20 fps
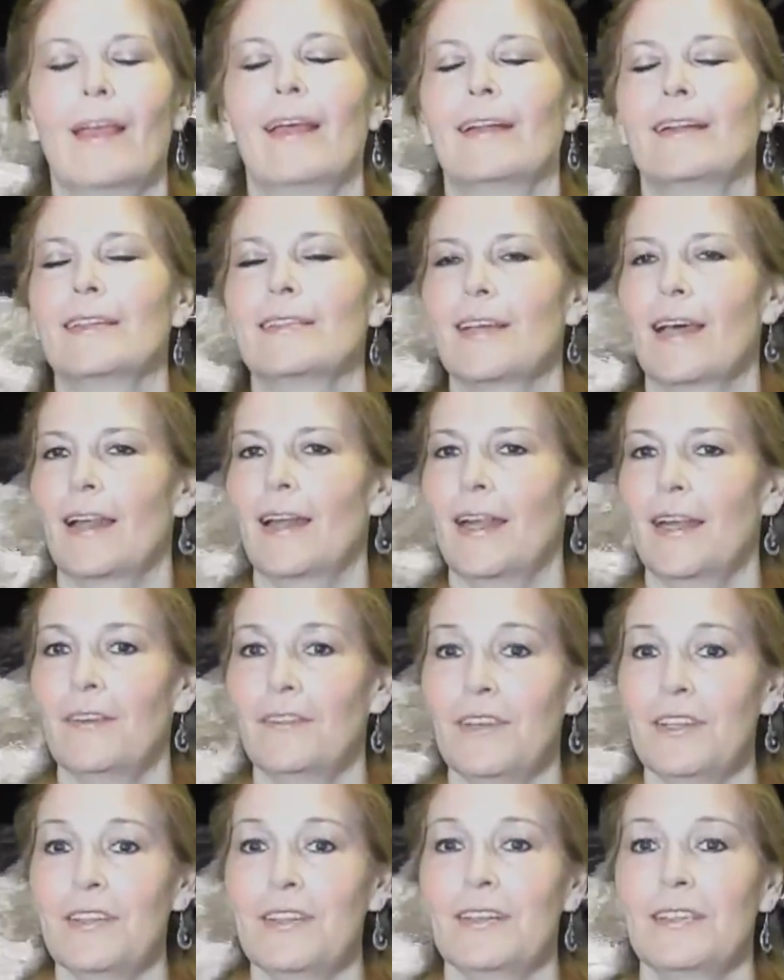It's got
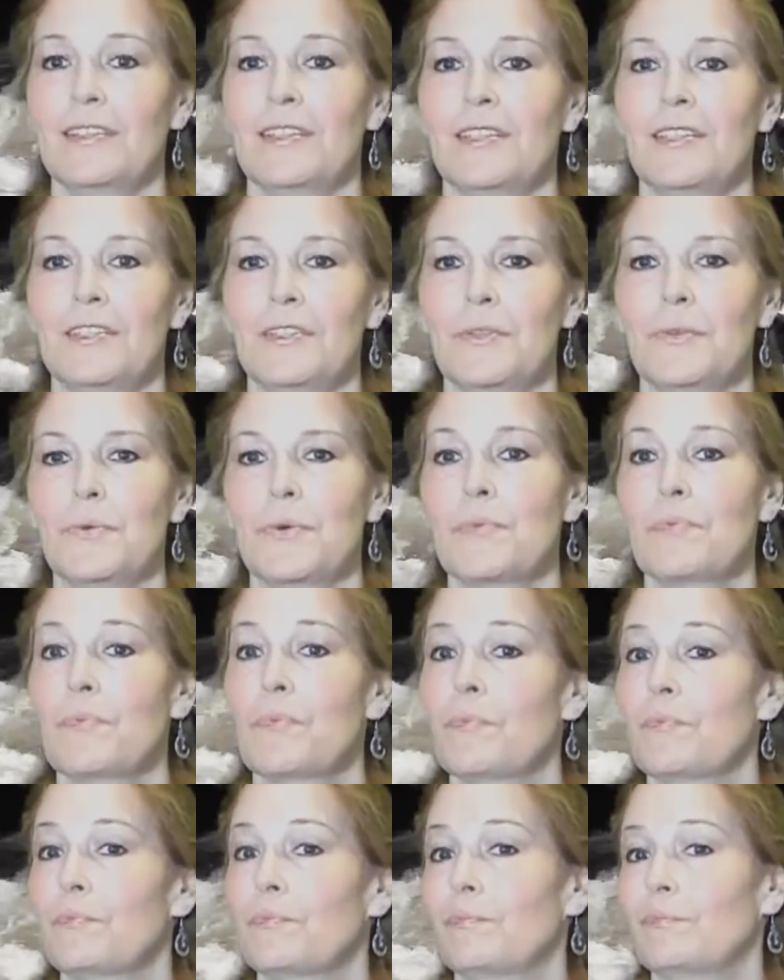everything to do with
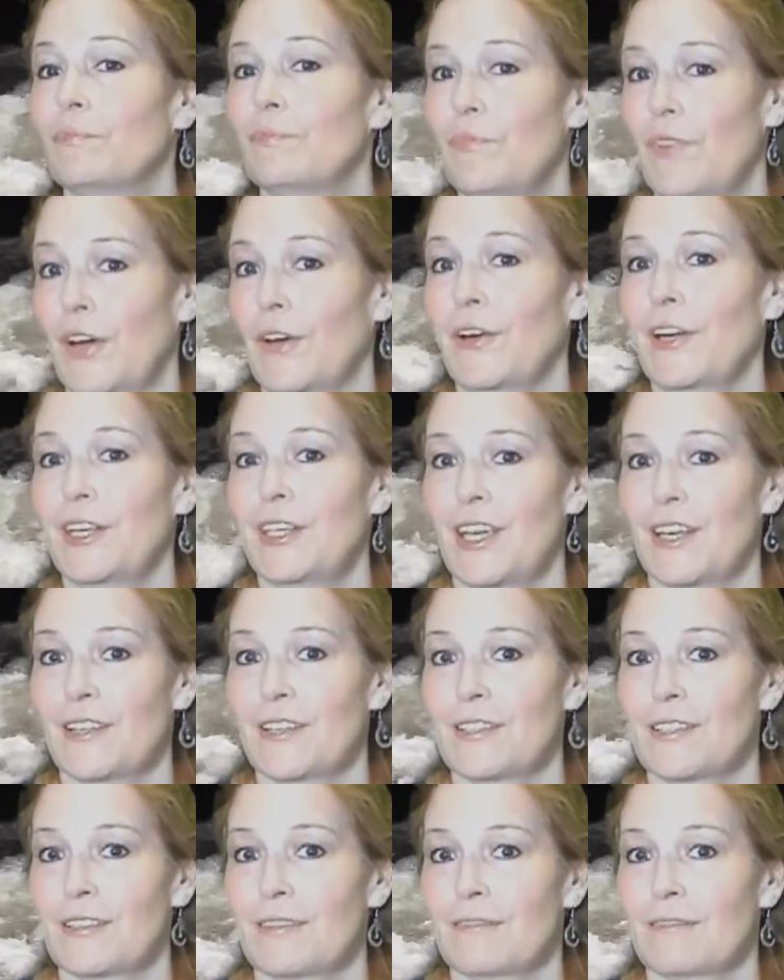fairy tales.